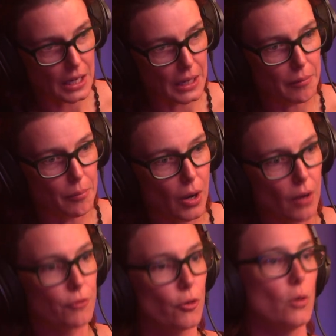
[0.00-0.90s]
are
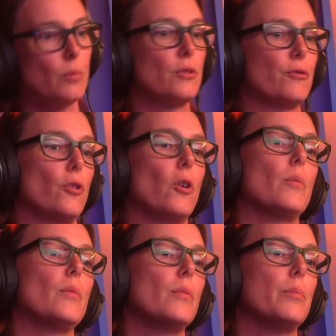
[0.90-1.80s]
formed
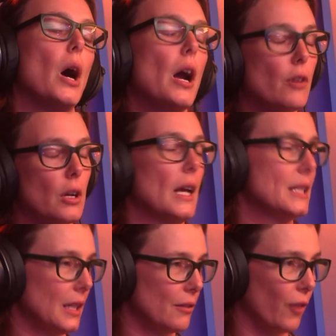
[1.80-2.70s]
from
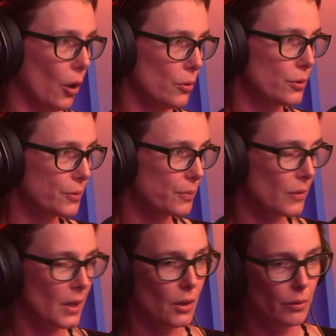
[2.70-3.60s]
pyroclastic flows,
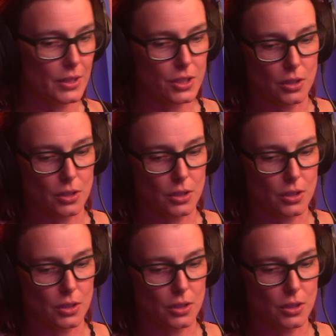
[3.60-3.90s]
which